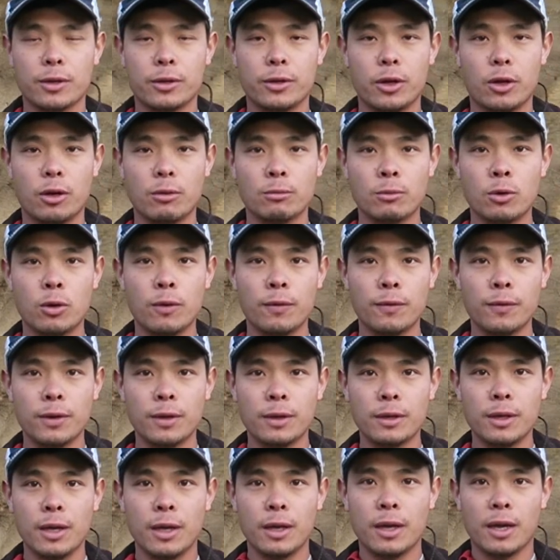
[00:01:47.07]

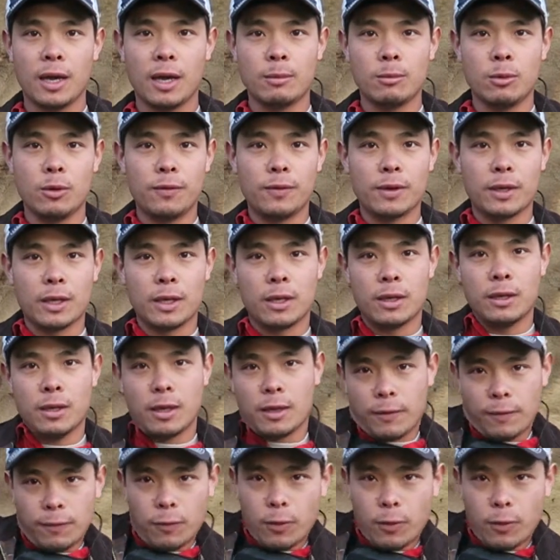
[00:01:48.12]
moving and moving in at a